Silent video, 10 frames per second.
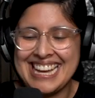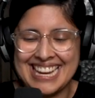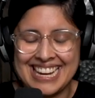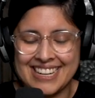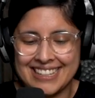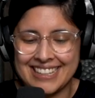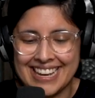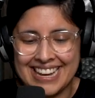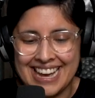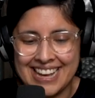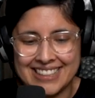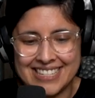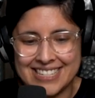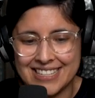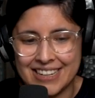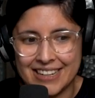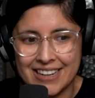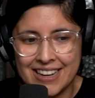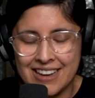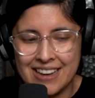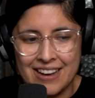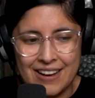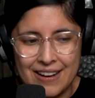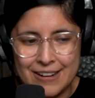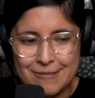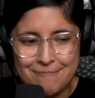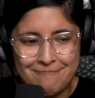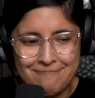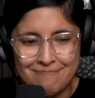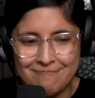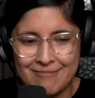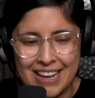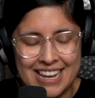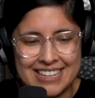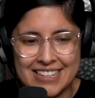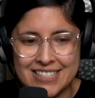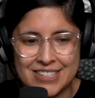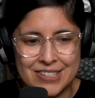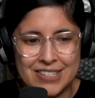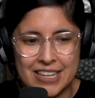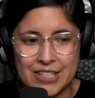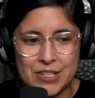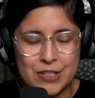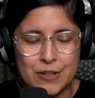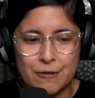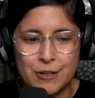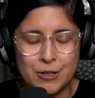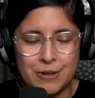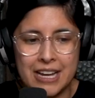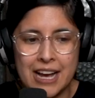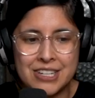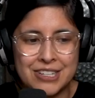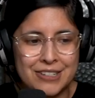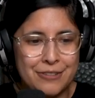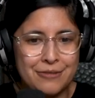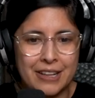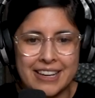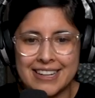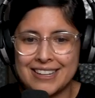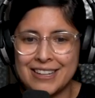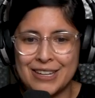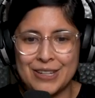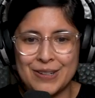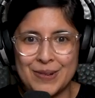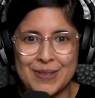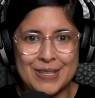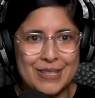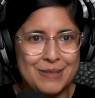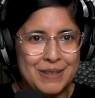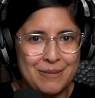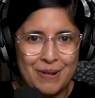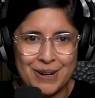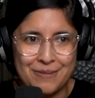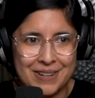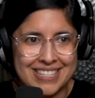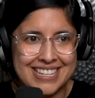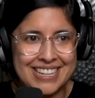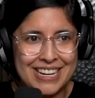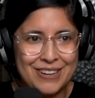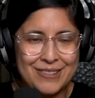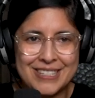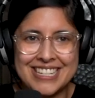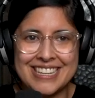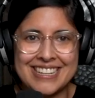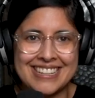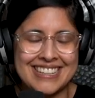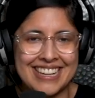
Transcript: it kind of like had this like um, i guess just like this nervous reaction of like you know, this has been a part of my skincare routine.